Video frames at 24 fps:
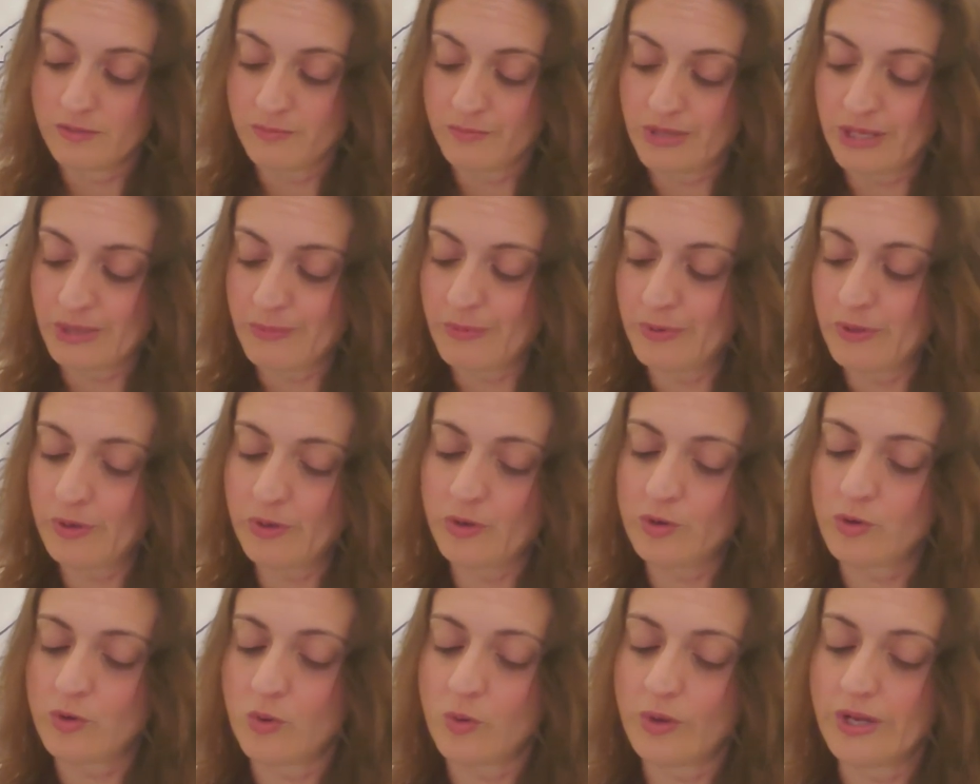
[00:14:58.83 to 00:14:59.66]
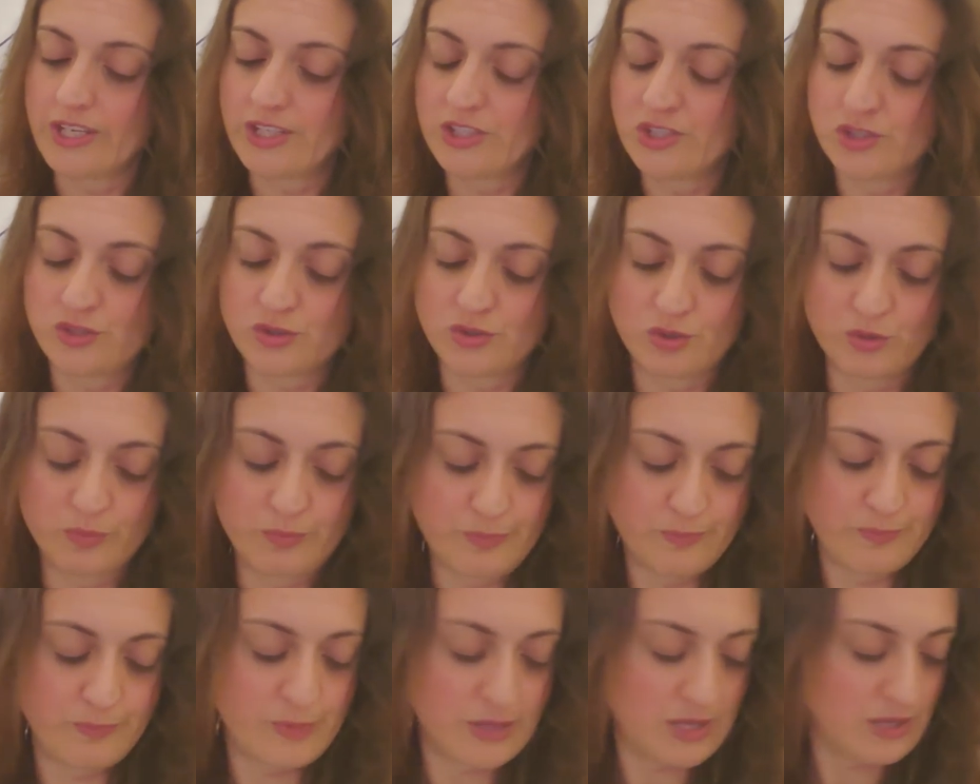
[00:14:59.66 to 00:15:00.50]
People are going to
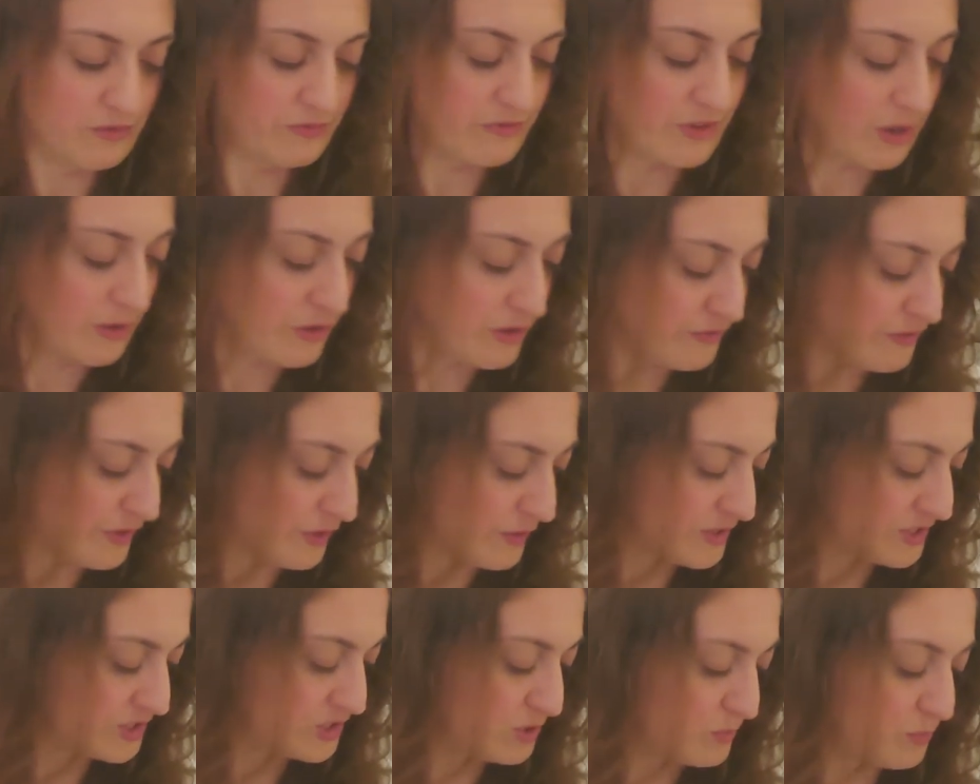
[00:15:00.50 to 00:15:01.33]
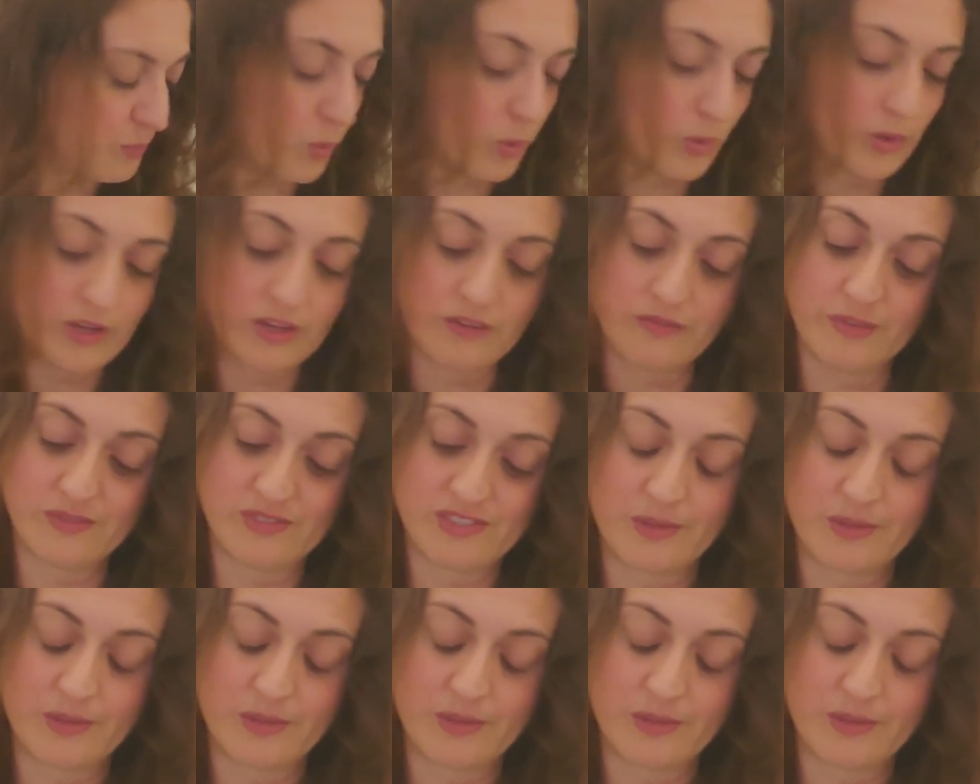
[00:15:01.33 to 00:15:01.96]
be very, very supportive of